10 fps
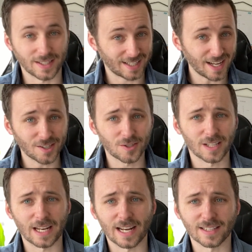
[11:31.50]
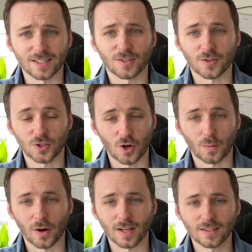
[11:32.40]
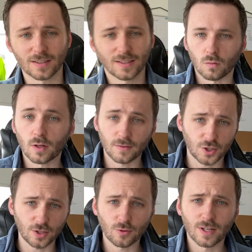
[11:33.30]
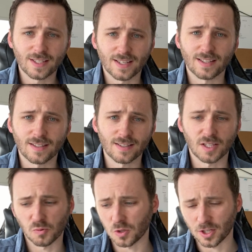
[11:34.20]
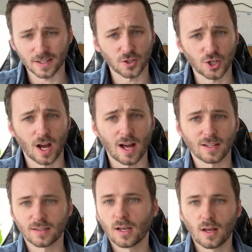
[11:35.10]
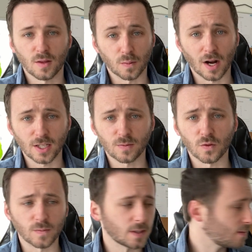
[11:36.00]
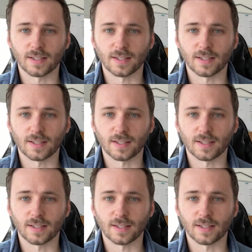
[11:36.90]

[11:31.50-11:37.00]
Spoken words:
a technical analysis on the stock price, we'll give a general consensus, then we'll look at the charts, the price movement.